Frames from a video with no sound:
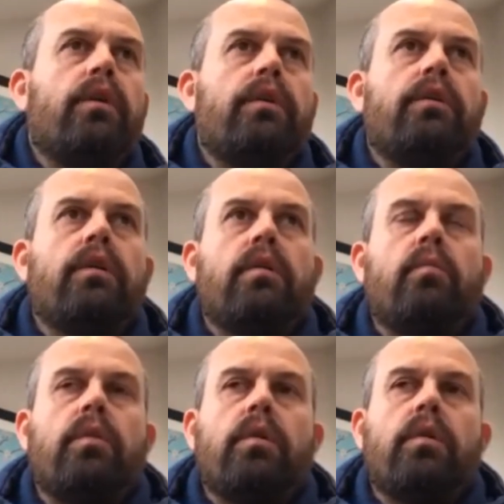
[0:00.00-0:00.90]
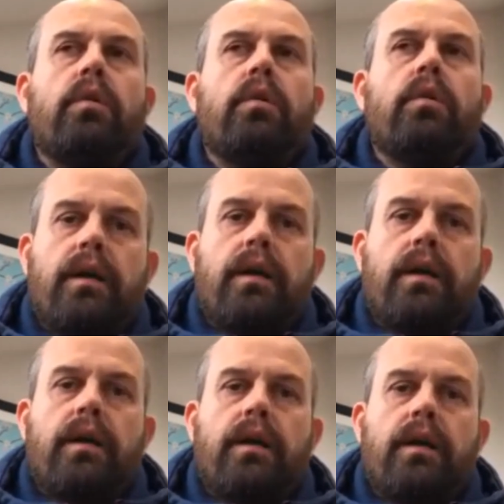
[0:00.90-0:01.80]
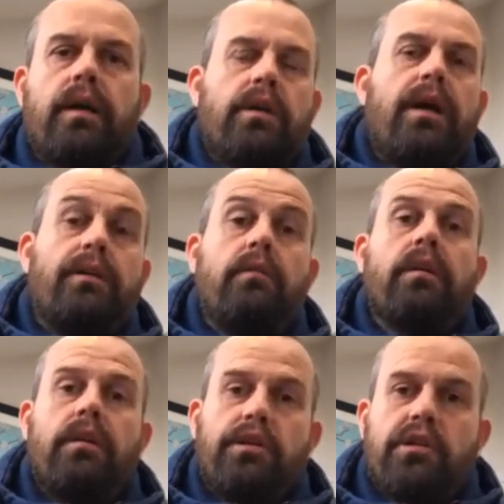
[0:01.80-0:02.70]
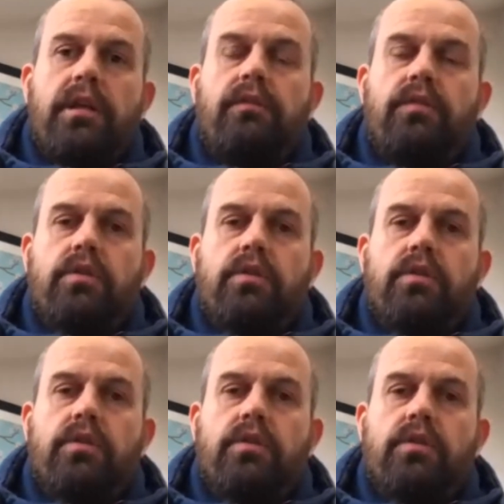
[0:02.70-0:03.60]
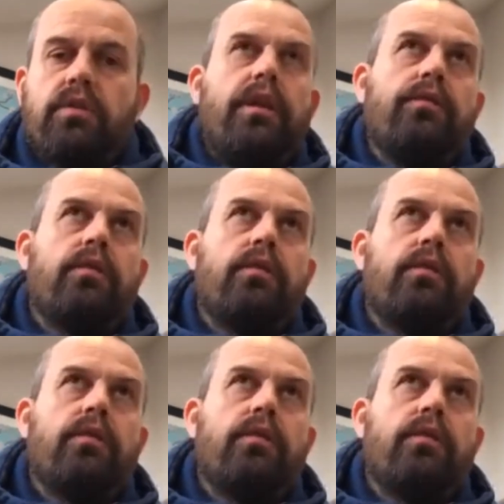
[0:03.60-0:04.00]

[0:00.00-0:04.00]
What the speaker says: you can work with that coach, and you can achieve stuff with